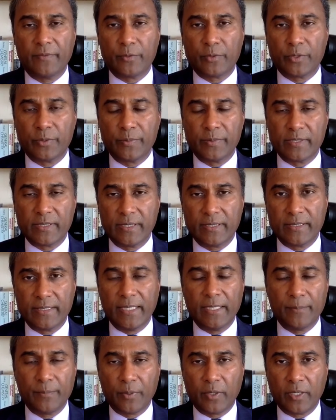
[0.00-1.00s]
which is a
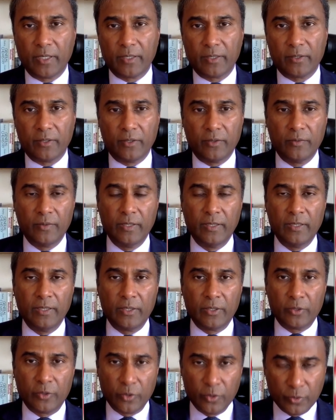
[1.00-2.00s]
dead particle,
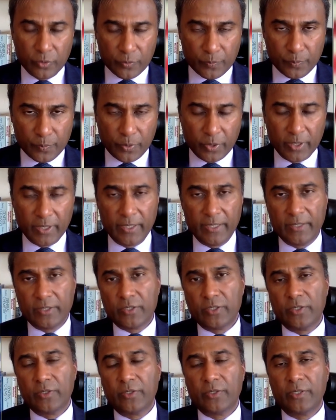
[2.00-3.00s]
you put it
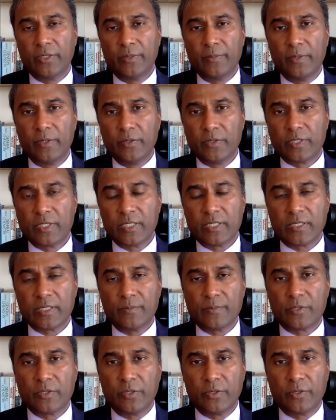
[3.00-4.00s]
into your immune
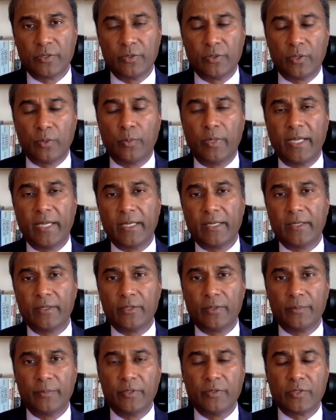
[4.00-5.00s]
system, so you awaken
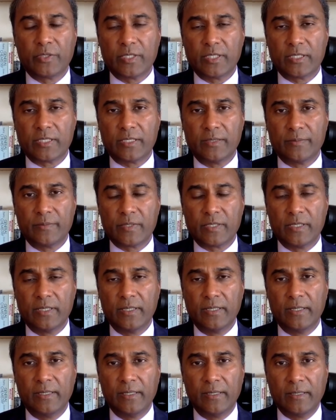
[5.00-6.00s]
your immune
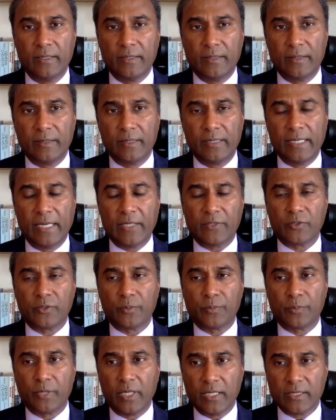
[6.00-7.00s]
system's
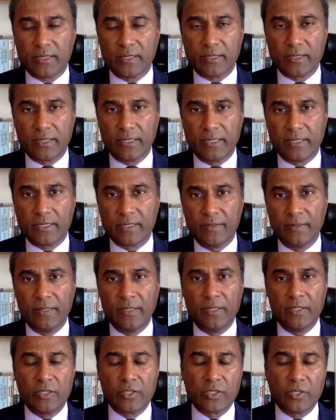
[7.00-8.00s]
natural processes,
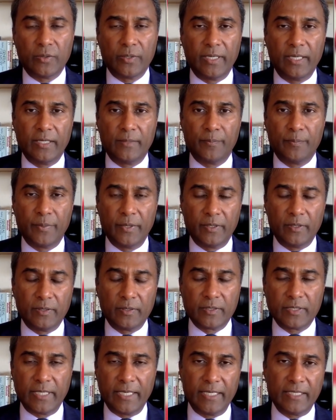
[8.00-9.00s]
so it
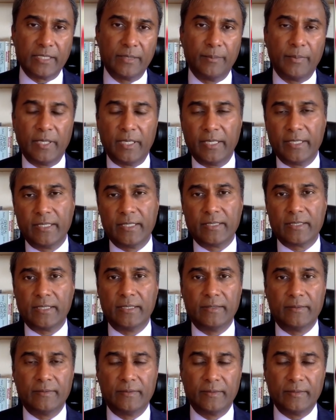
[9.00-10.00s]
builds antibodies
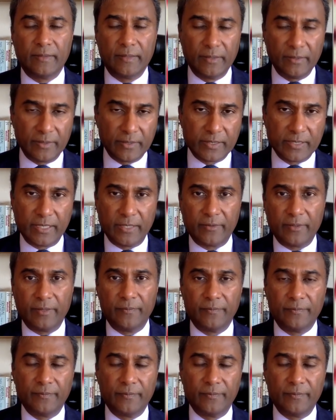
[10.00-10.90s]
and et cetera.